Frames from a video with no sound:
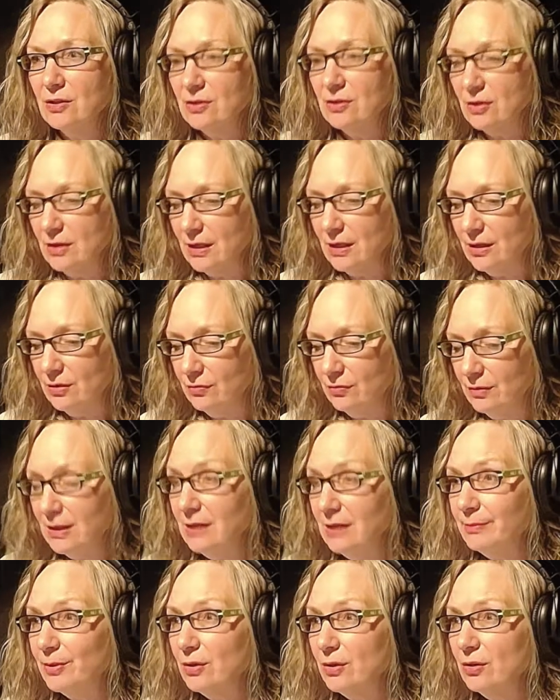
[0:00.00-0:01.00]
So they could read
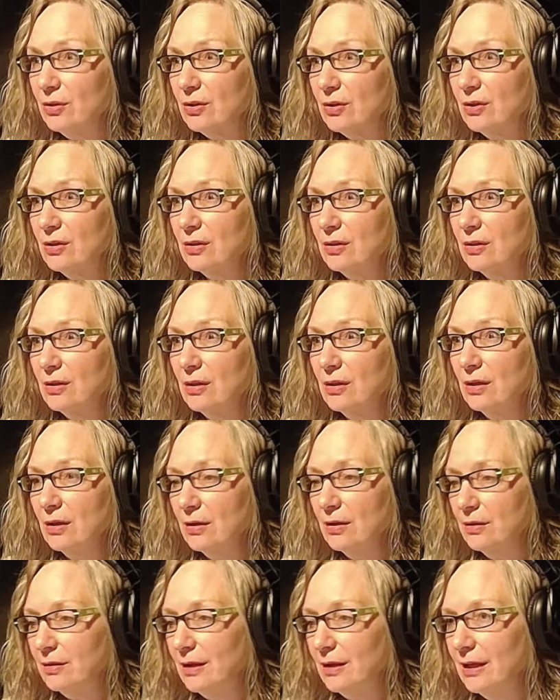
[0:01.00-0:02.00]
a book,
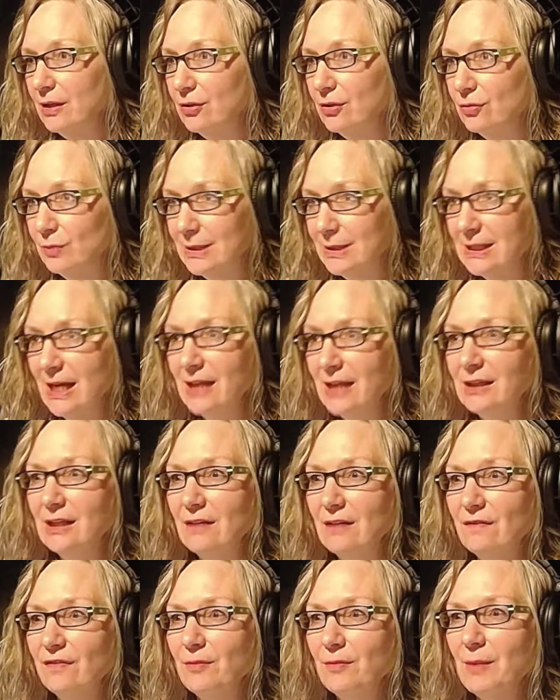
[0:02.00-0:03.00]
they could retain the
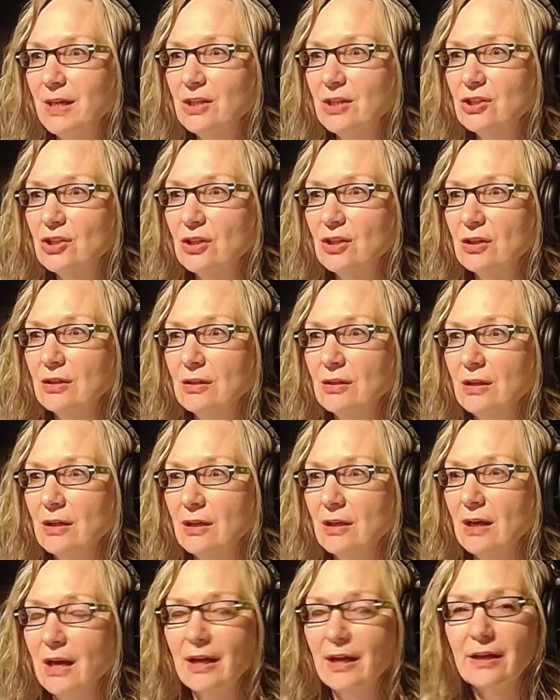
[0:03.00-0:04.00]
information
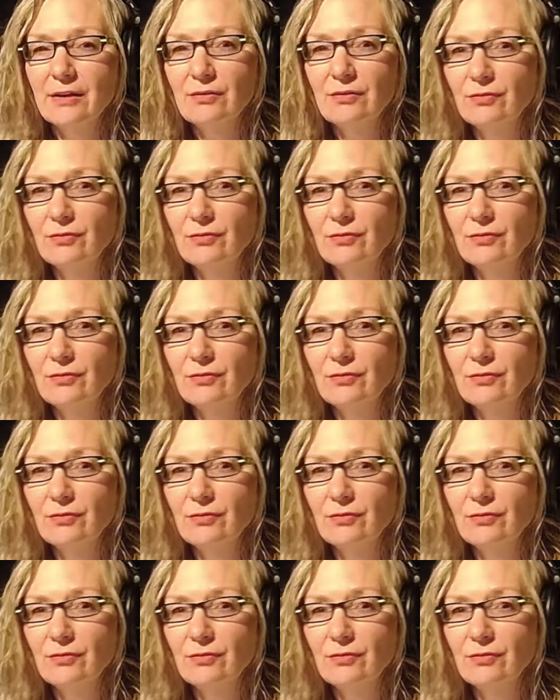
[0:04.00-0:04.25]
and